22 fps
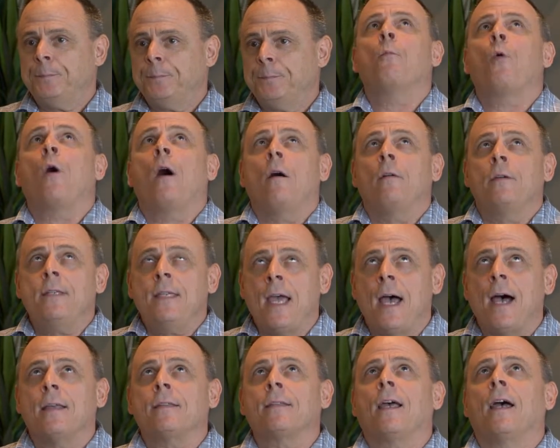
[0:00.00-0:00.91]
Well,
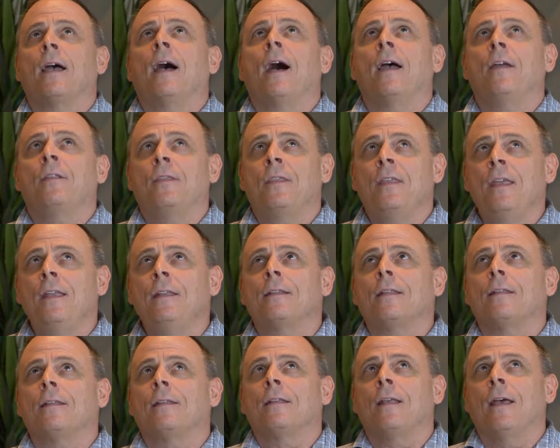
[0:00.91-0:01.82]
yes, I think
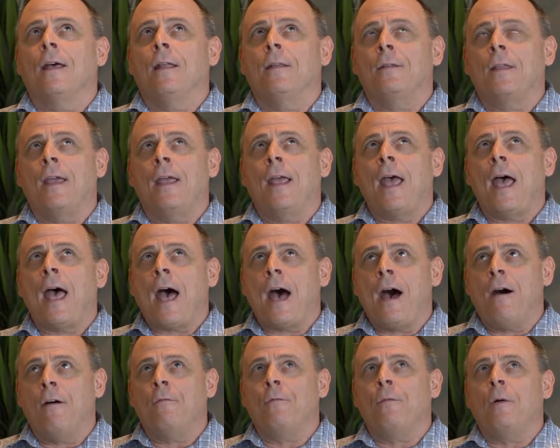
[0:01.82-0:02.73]
that they
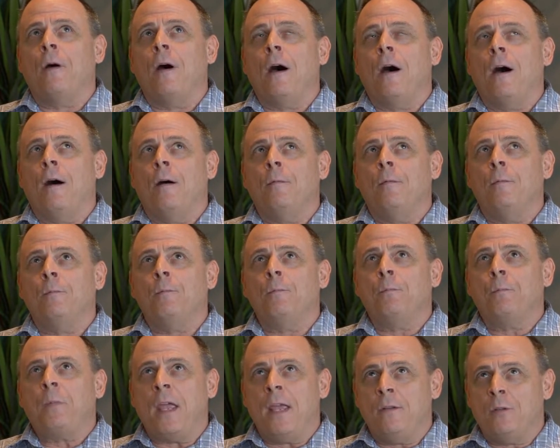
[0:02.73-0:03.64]
have
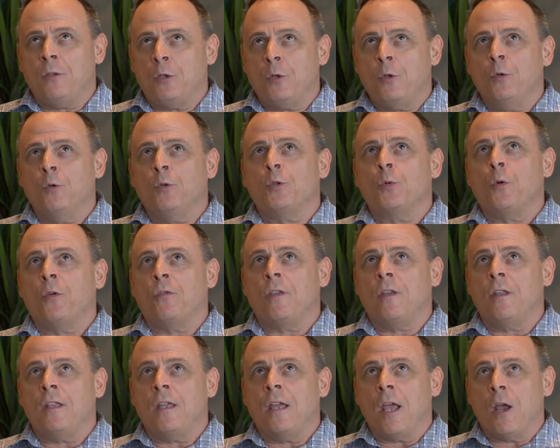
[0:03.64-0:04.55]
paid dues with
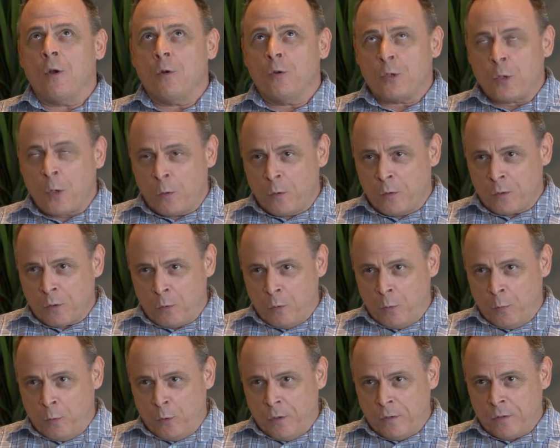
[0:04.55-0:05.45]
the Arizona
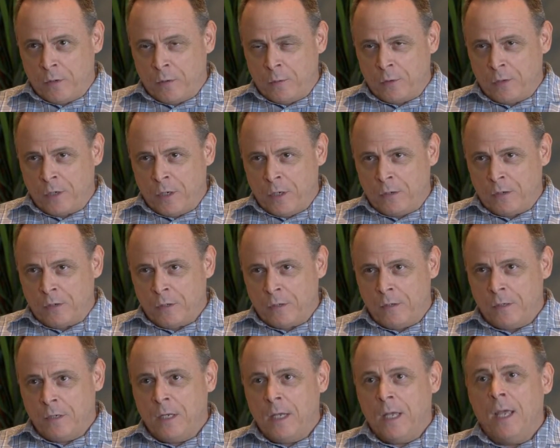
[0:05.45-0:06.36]
School Board
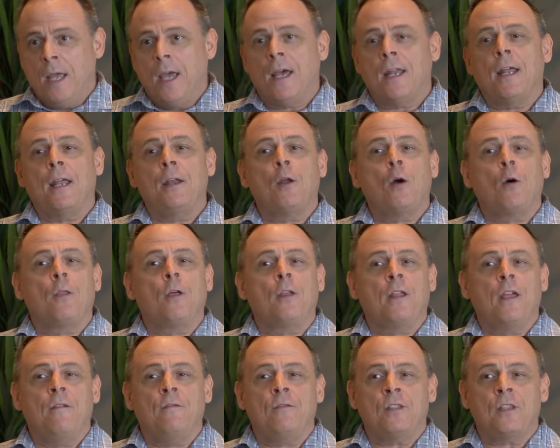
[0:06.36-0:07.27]
Association, and I know that
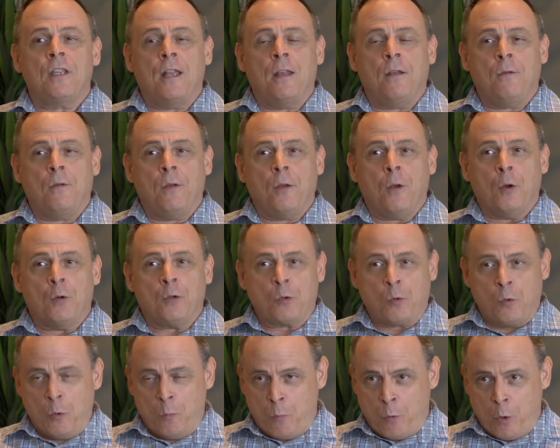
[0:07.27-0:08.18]
they've sent their
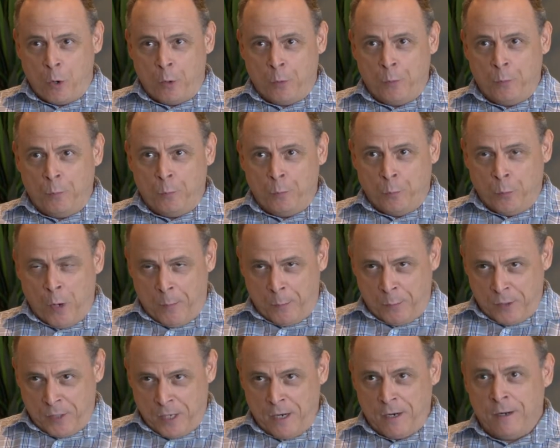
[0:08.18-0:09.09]
school board
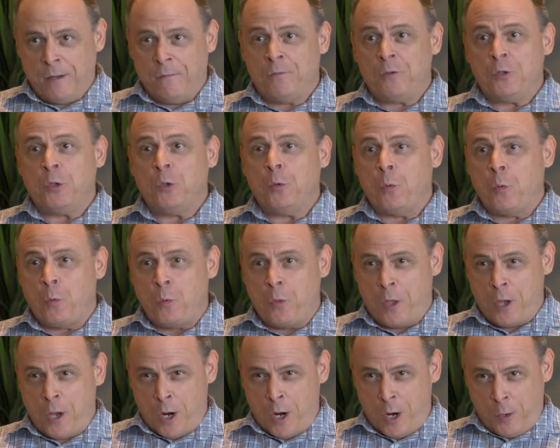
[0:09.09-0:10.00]
representatives to
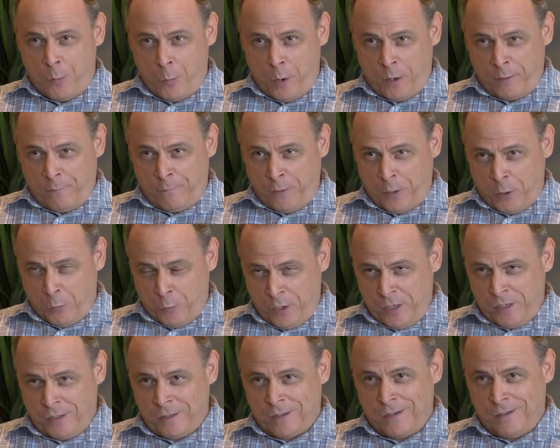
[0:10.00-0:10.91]
one of their
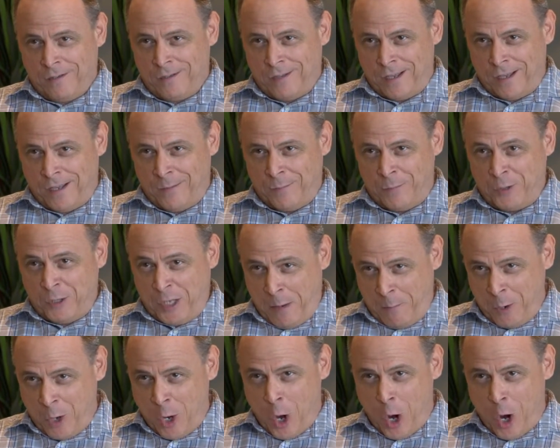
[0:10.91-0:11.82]
recent
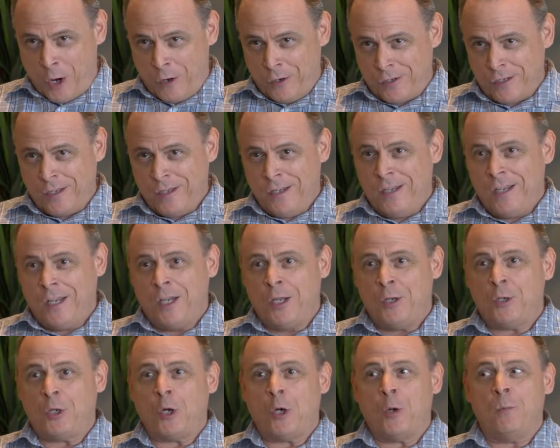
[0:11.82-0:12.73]
seminars
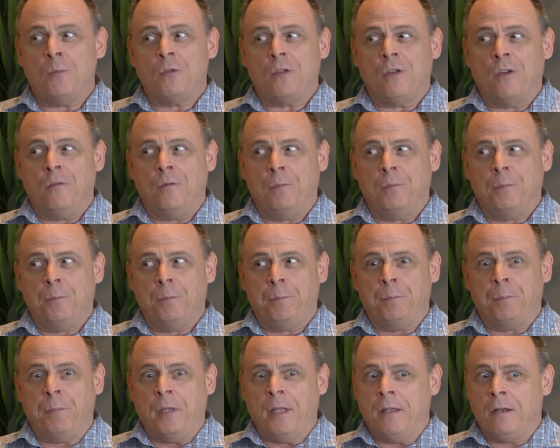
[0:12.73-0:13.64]
in terms of
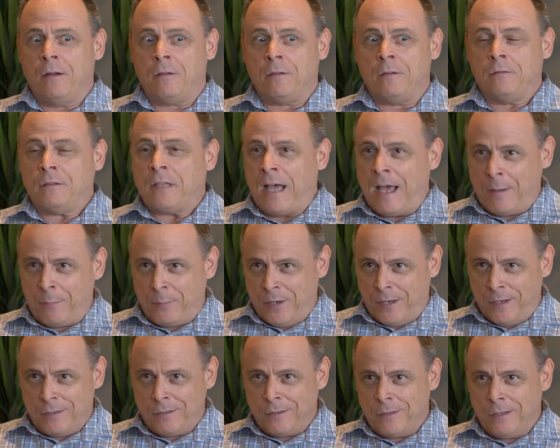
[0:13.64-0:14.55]
political
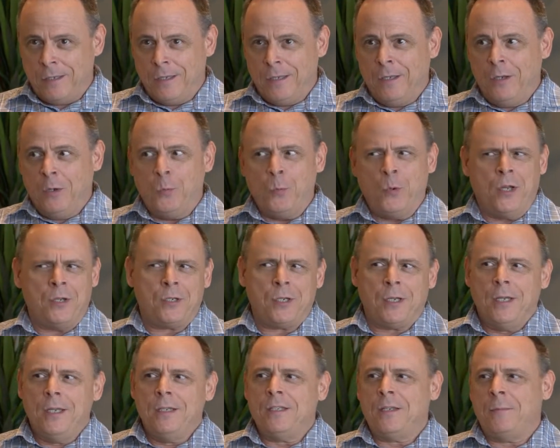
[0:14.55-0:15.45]
topics,
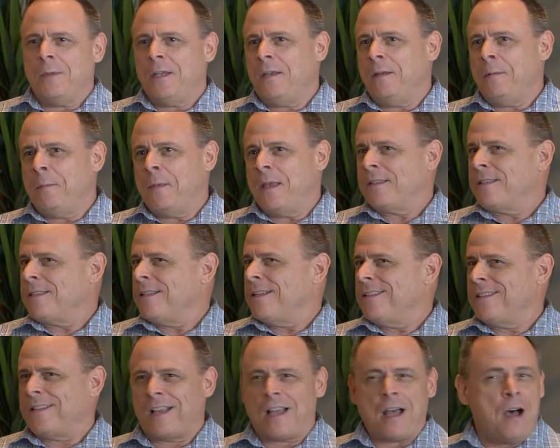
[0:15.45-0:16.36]
which to me makes it
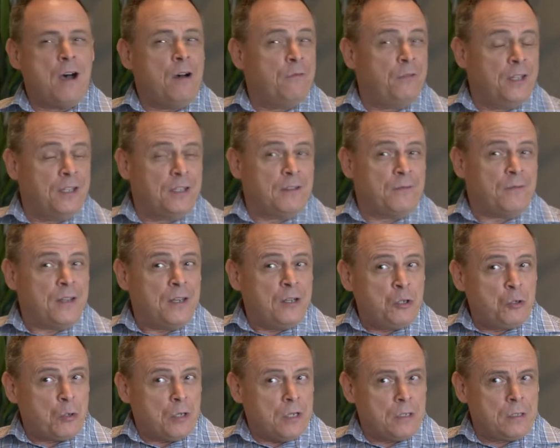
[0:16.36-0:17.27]
as a conflict of
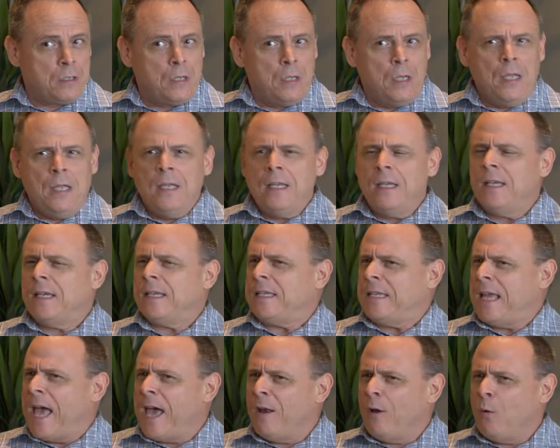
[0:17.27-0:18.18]
interest.
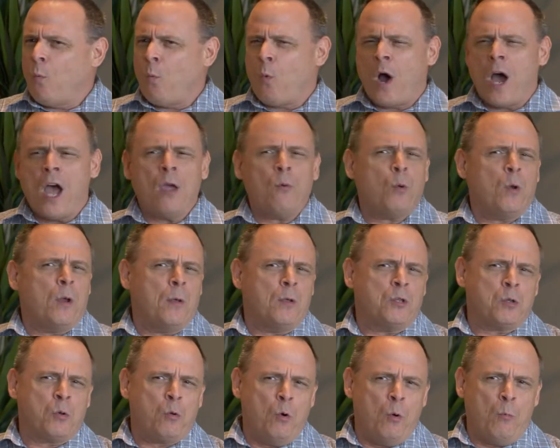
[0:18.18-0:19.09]
Again, why would a
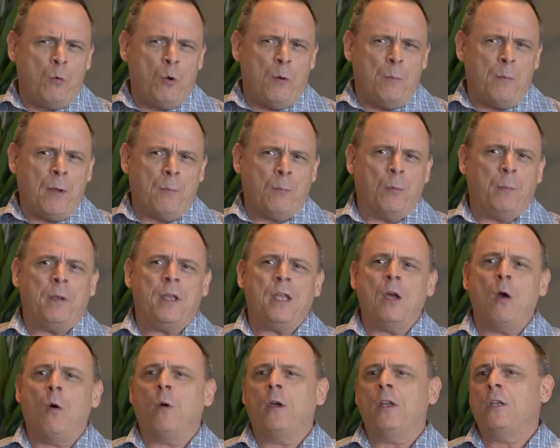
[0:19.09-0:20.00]
school board member be
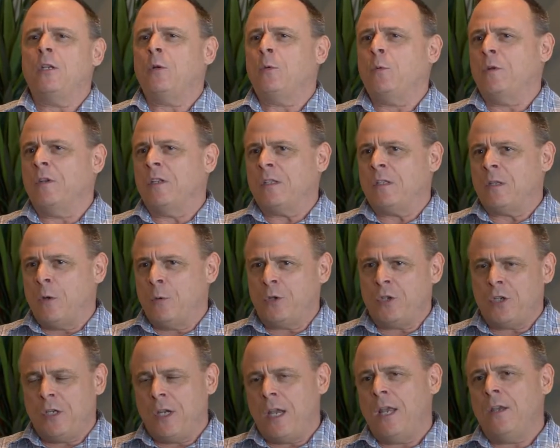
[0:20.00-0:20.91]
going to an
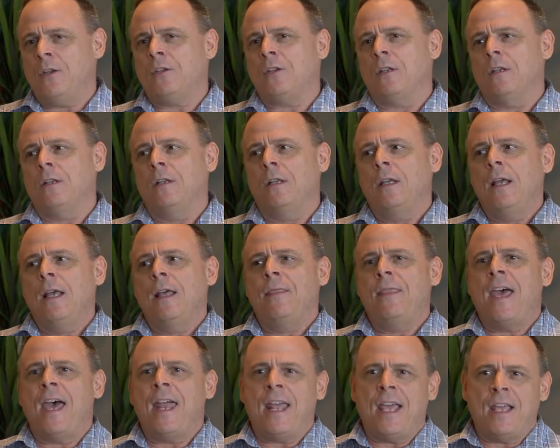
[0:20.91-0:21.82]
association
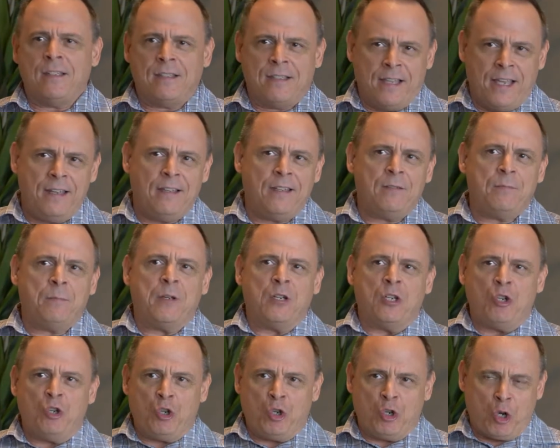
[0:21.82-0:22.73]
that has lately been
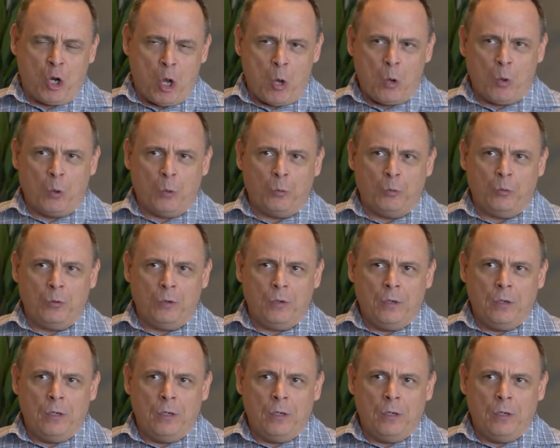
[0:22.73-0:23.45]
shown